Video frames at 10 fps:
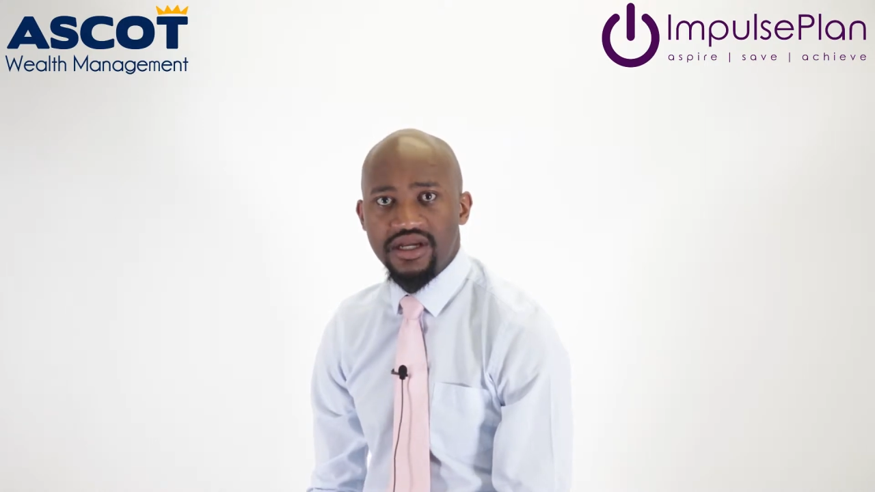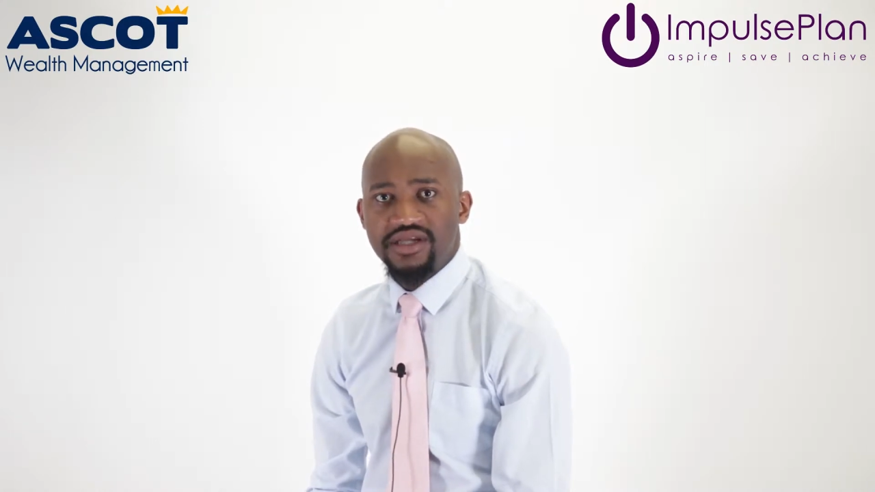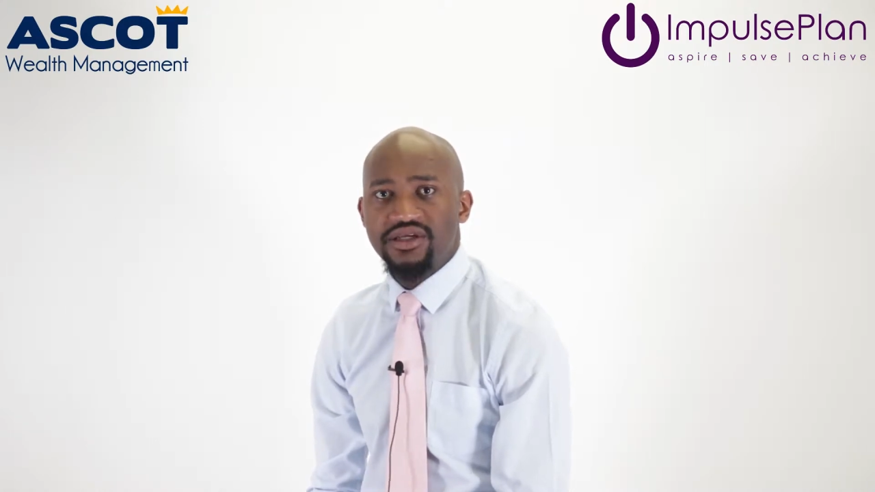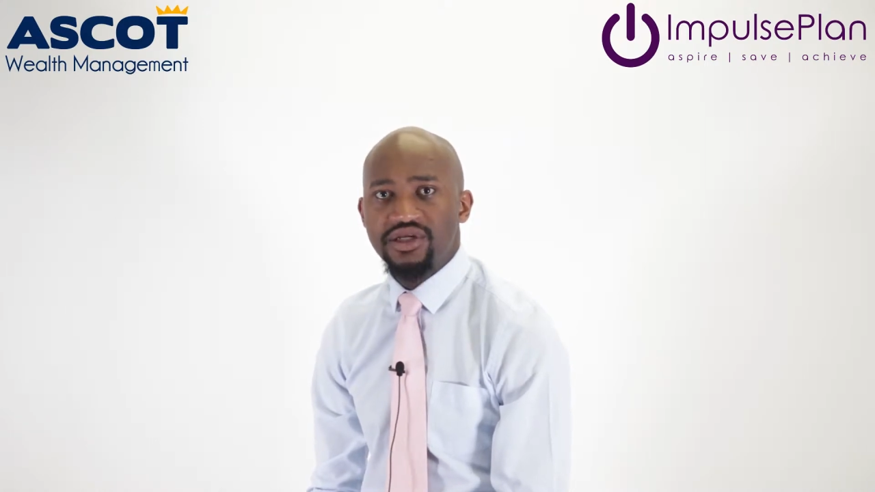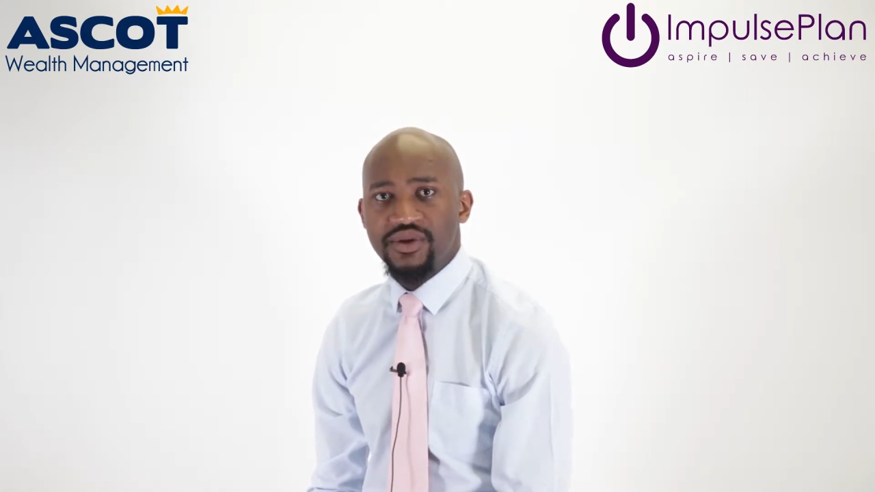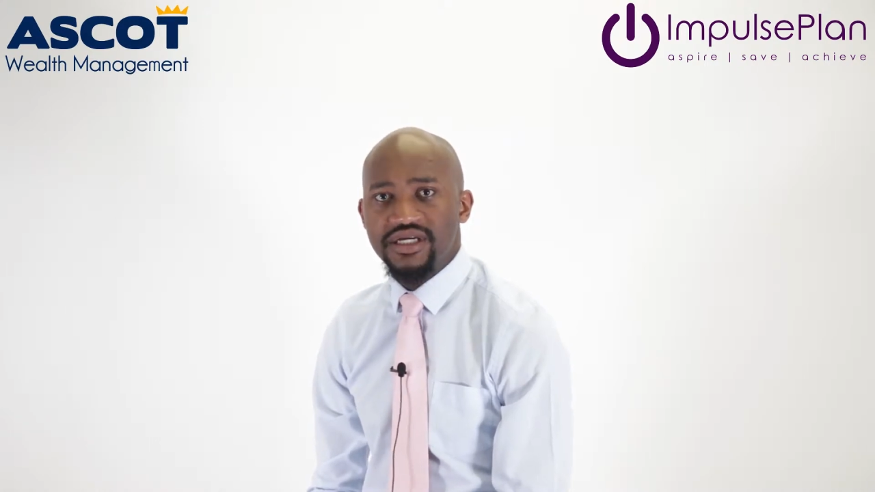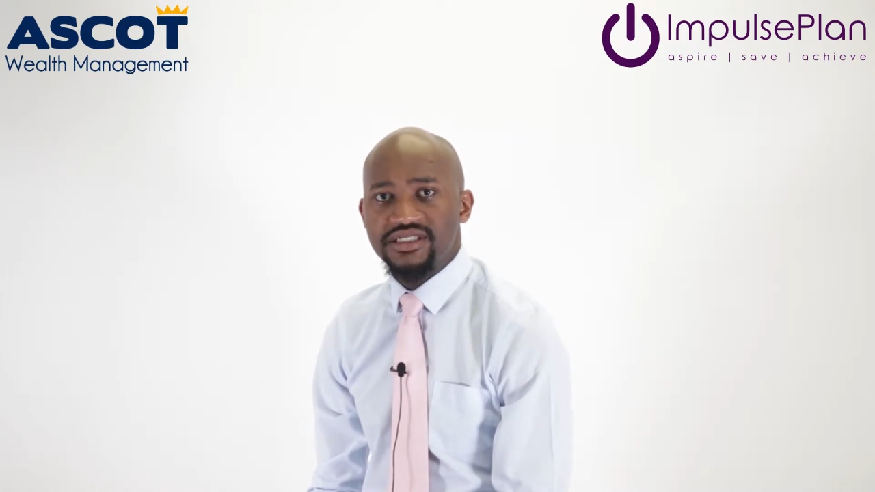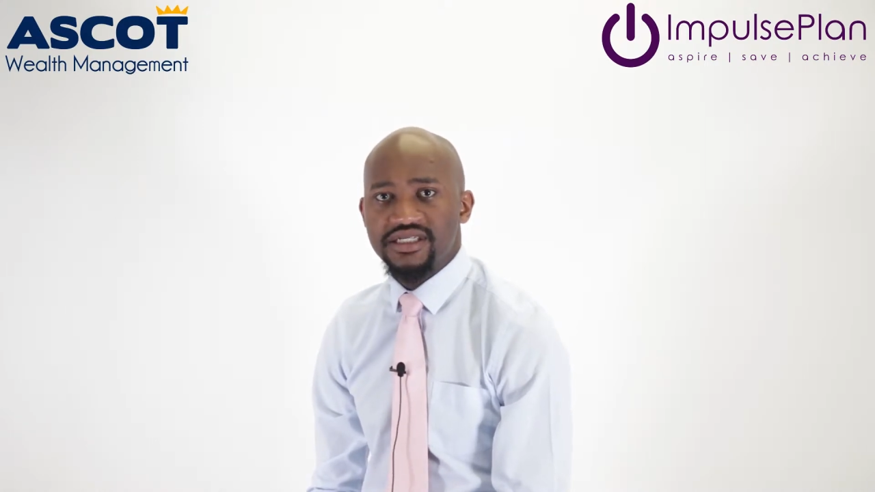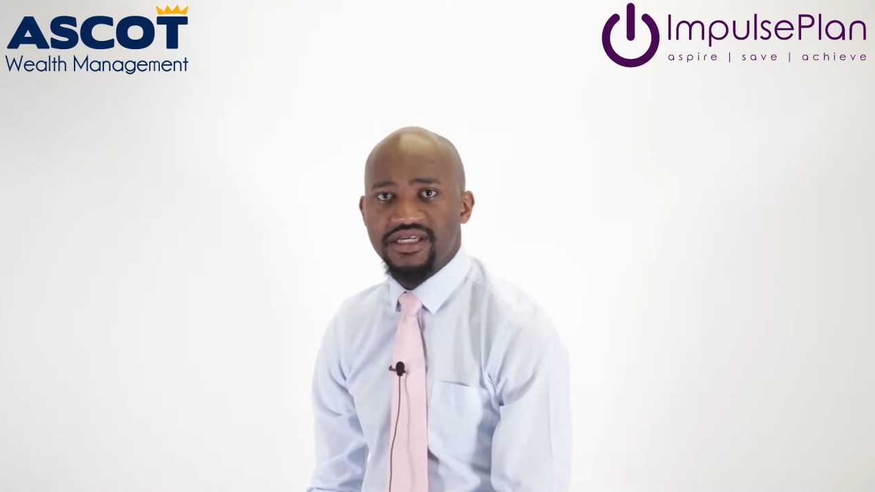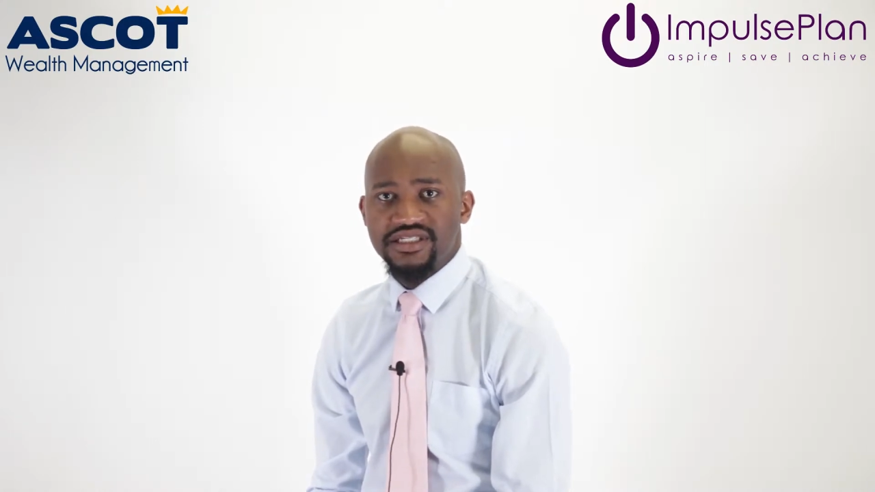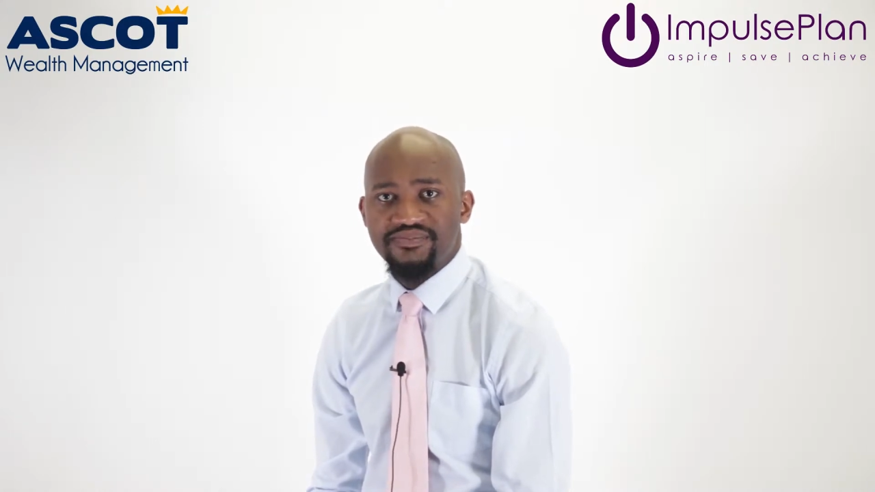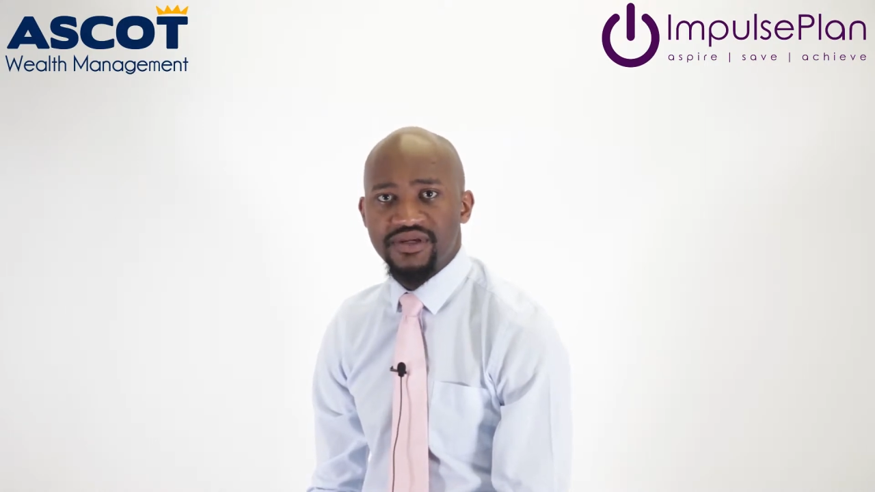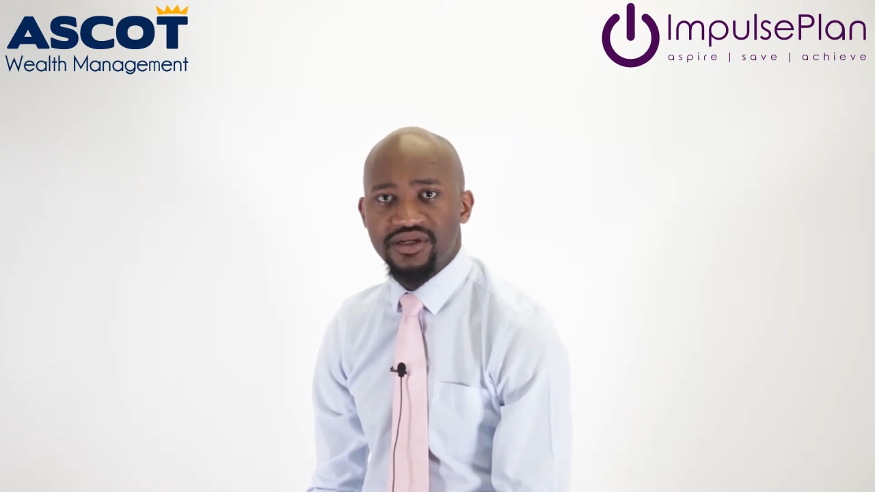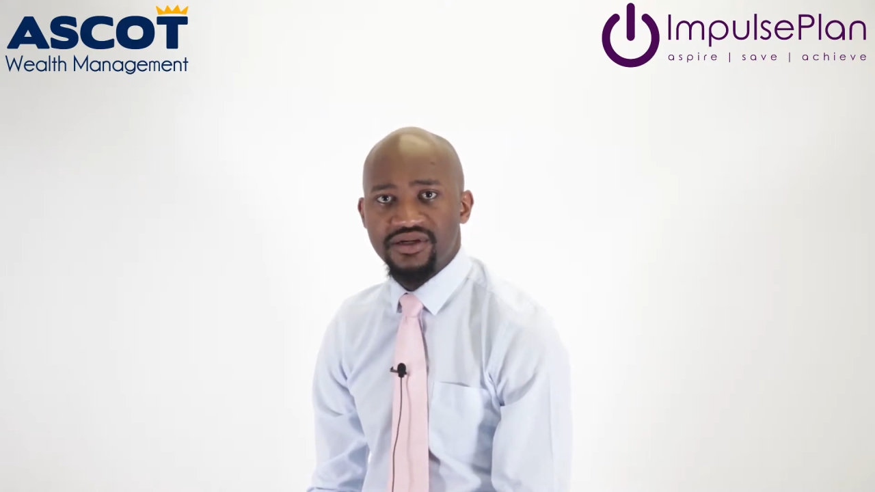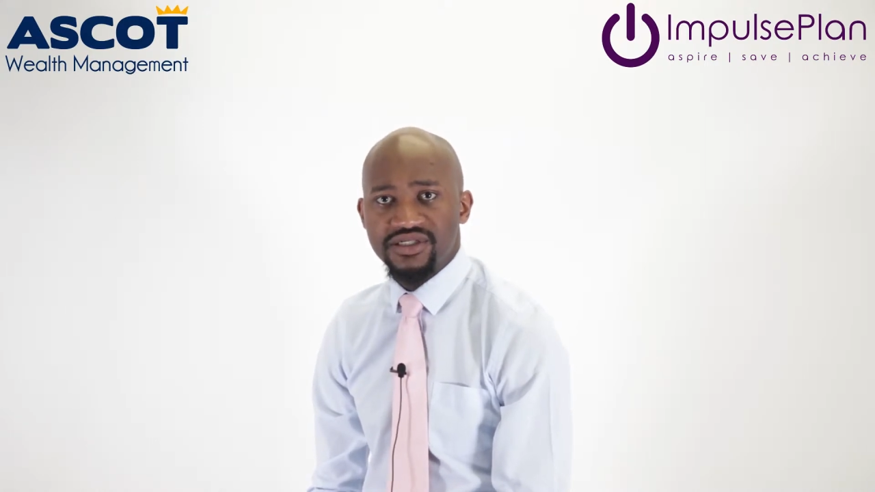In the US,
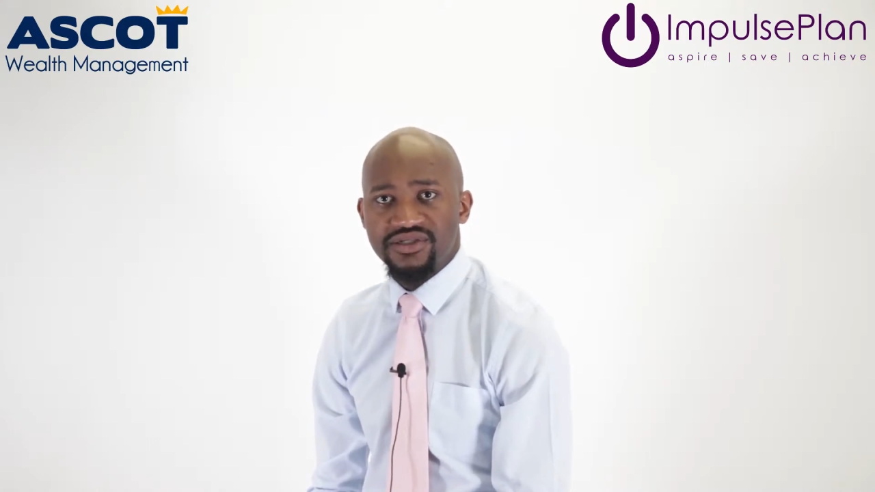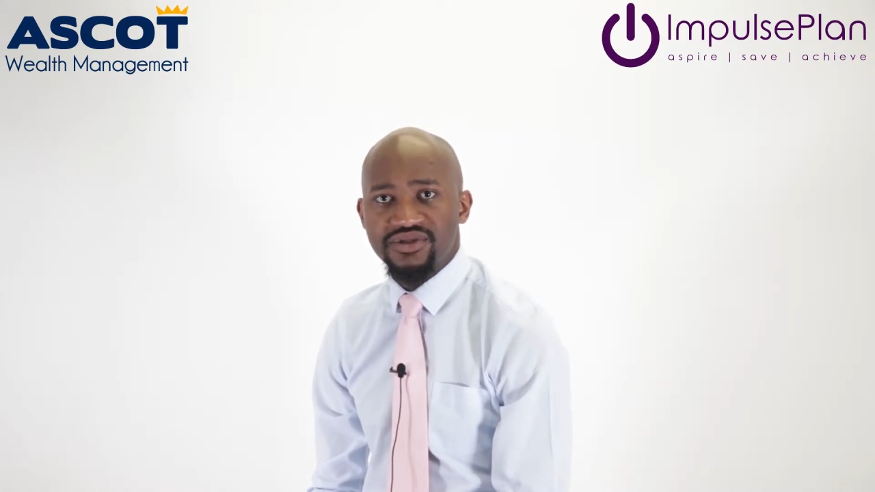S&P closed at